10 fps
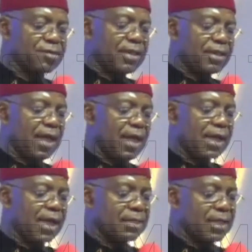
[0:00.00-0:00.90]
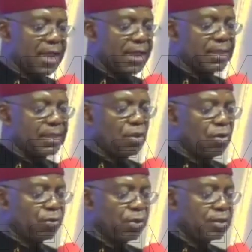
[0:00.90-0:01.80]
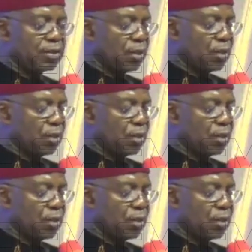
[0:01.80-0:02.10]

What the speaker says: that are incongruent